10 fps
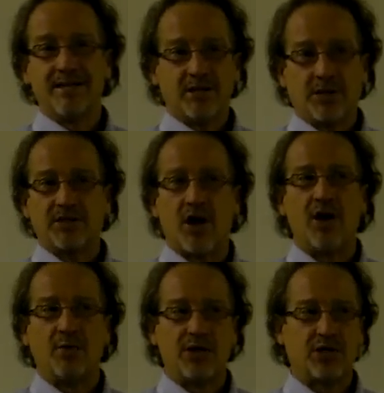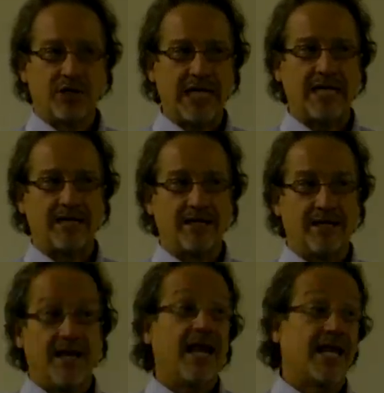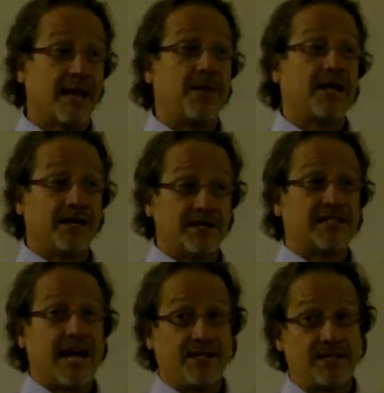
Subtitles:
So it's all in what you're eating. And can I make a little side